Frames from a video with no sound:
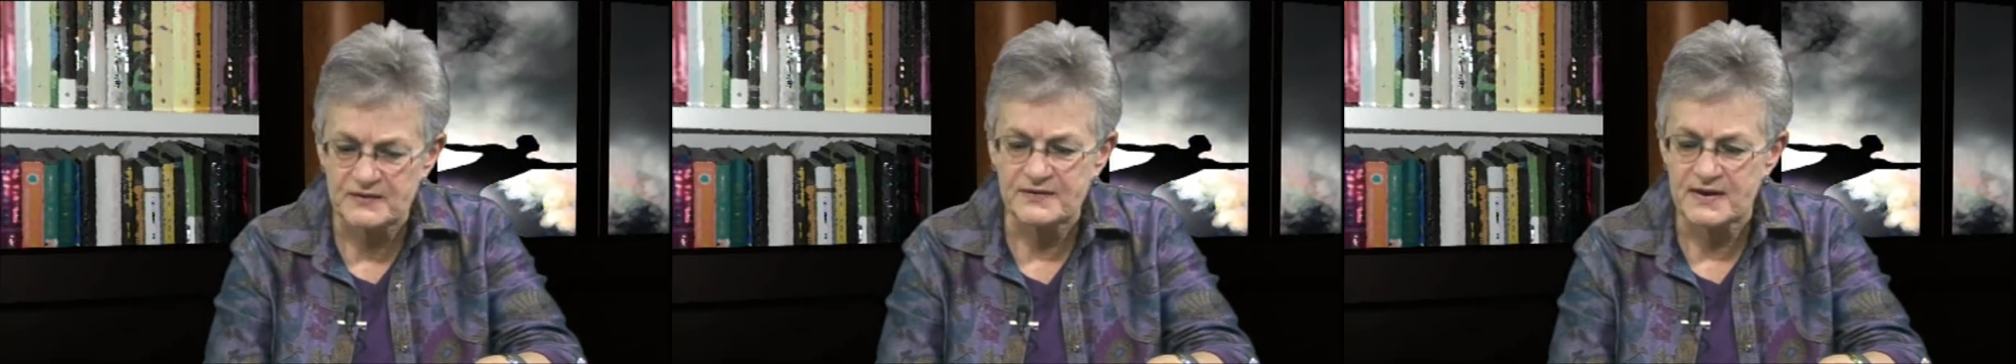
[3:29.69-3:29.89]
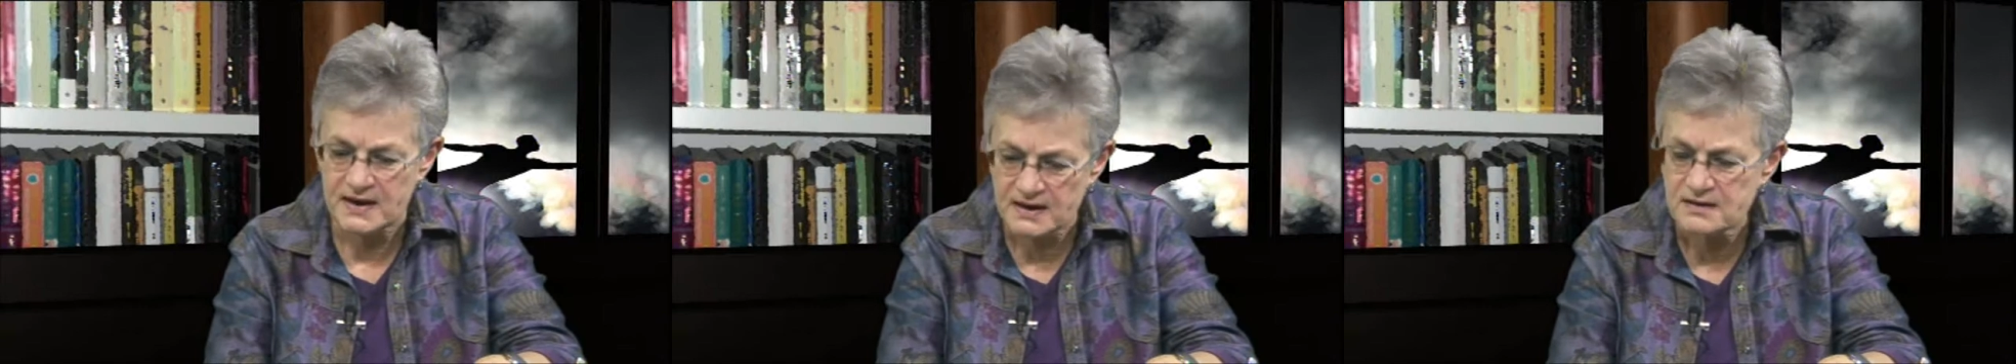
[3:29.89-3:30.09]

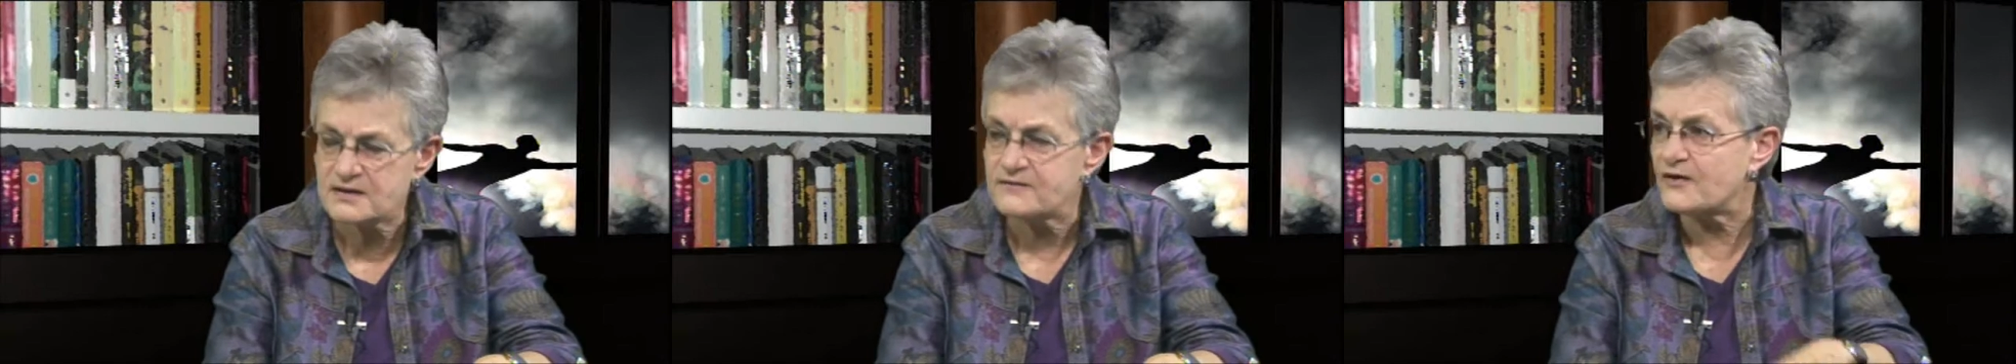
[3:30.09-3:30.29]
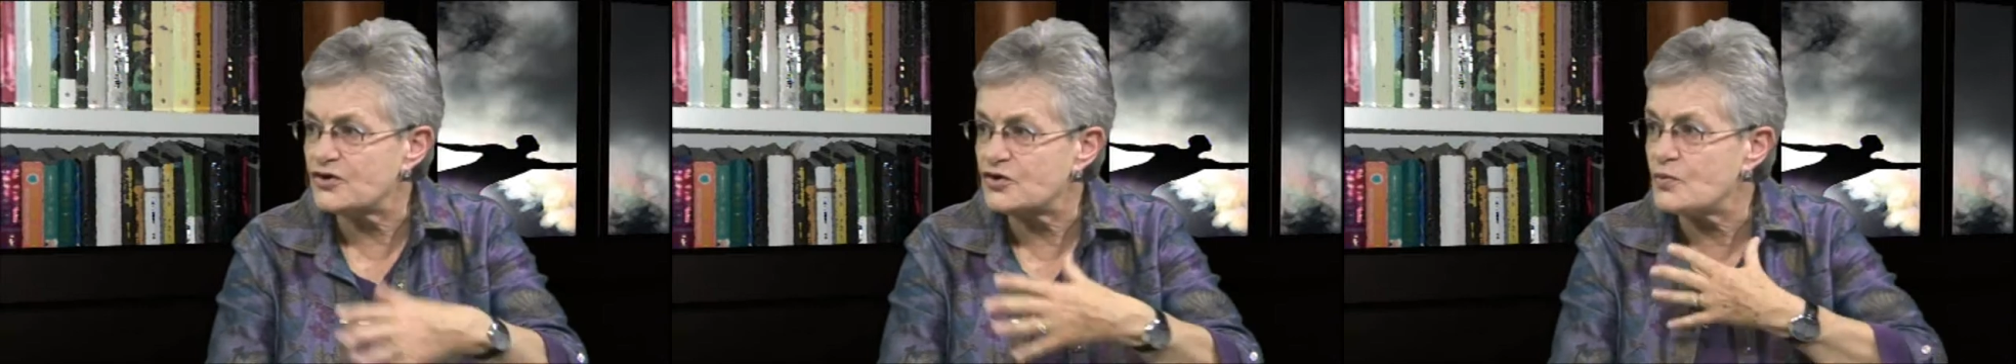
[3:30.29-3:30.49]
At the end
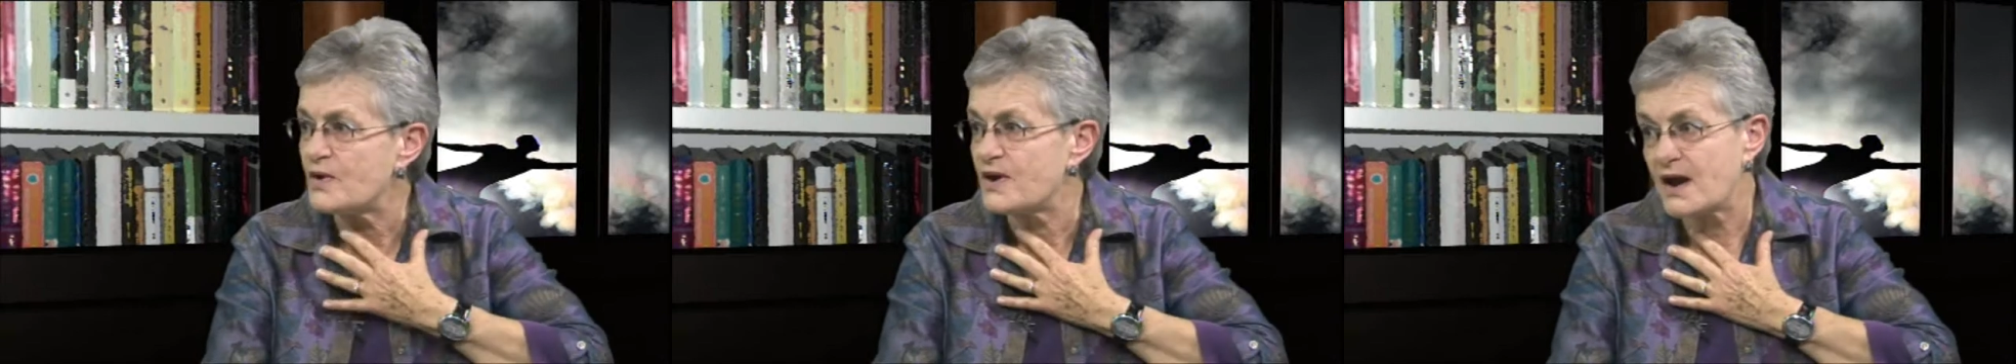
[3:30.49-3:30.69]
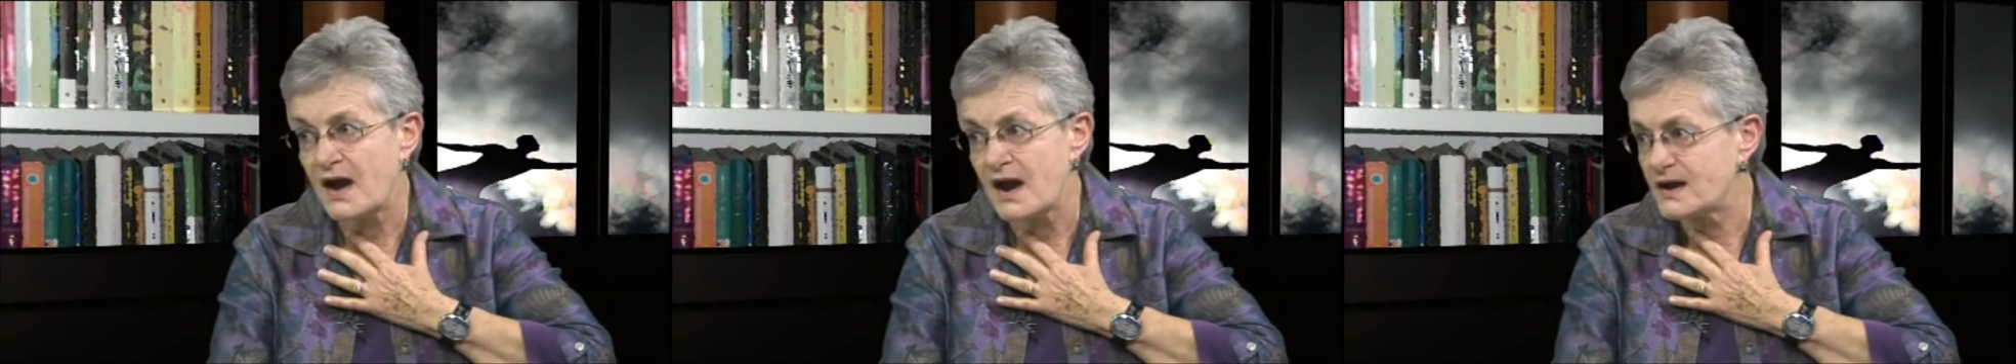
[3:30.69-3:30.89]
of it, you
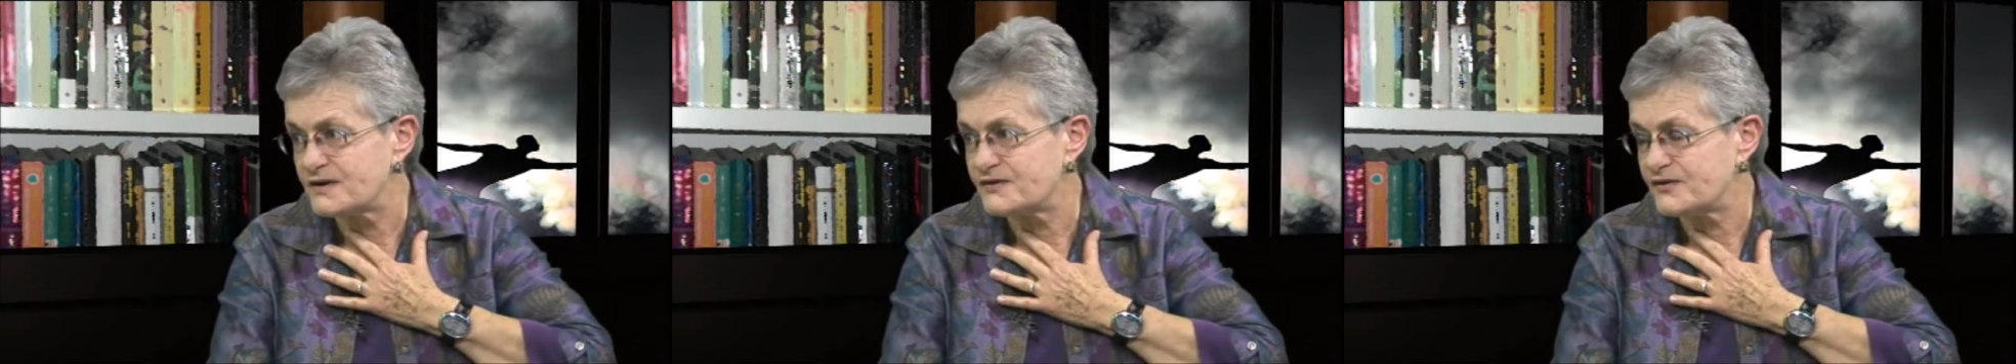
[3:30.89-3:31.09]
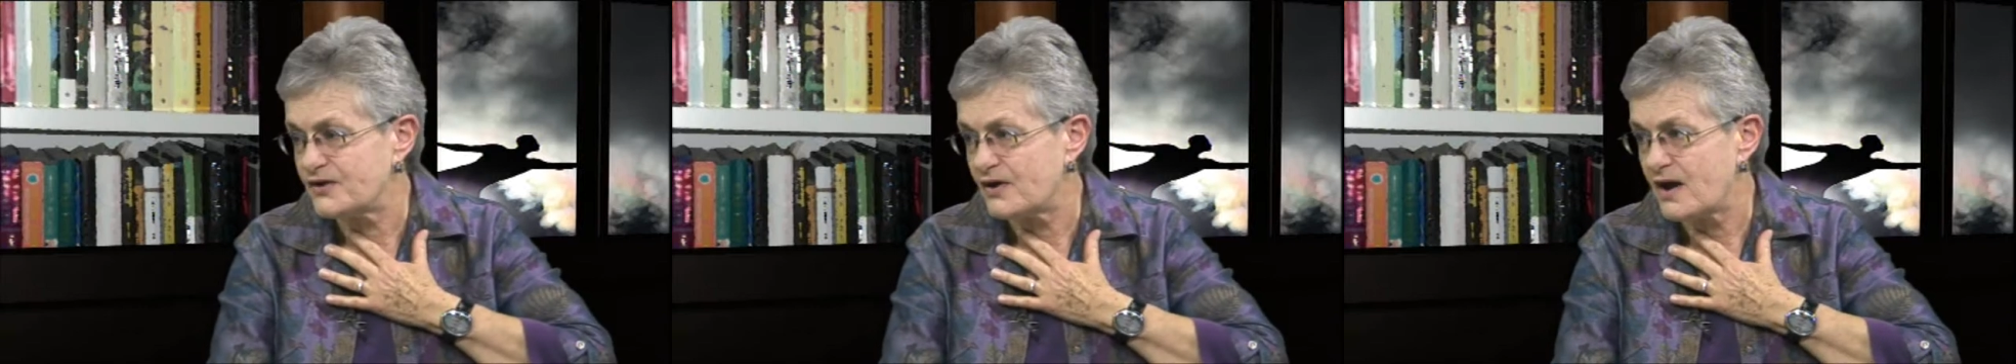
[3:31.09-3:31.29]
want to hug
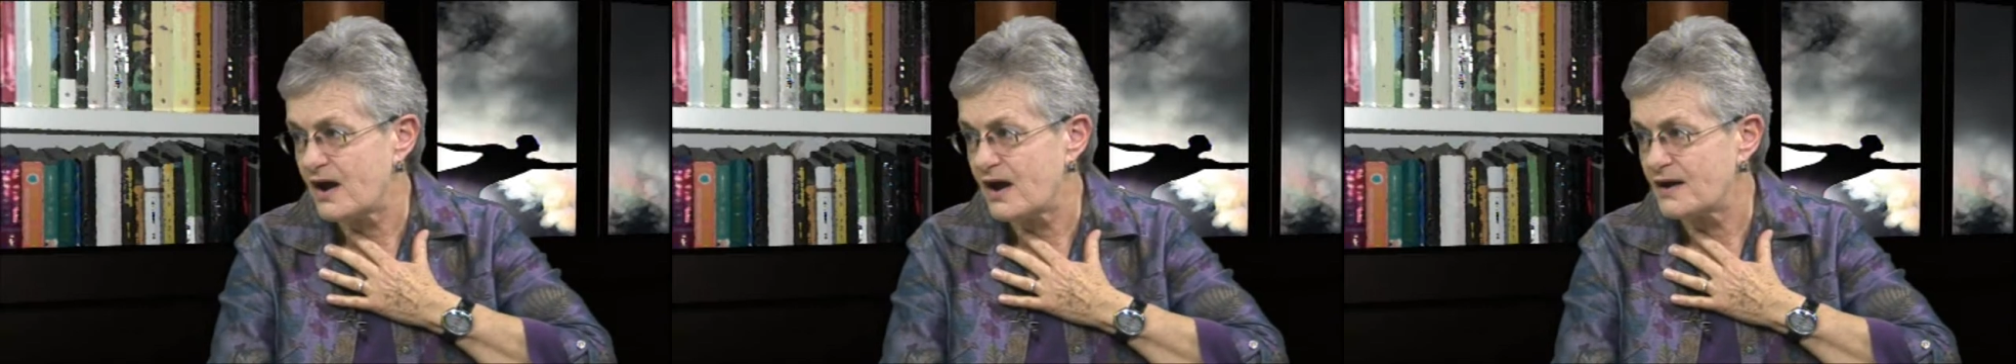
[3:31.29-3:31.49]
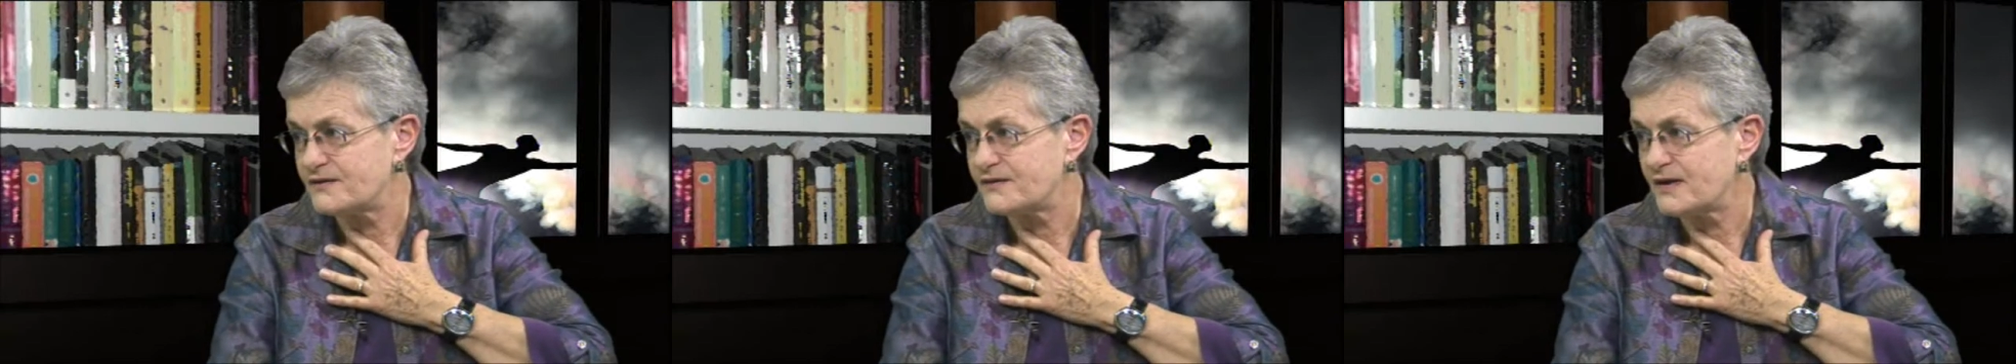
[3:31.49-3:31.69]
it to your
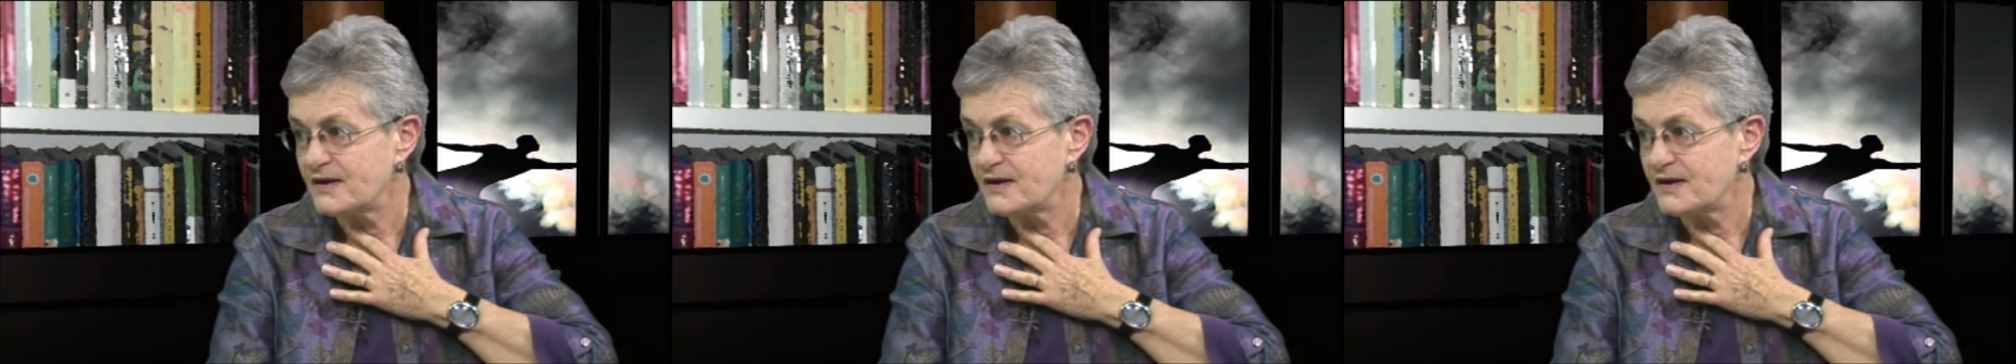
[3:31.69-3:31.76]
heart.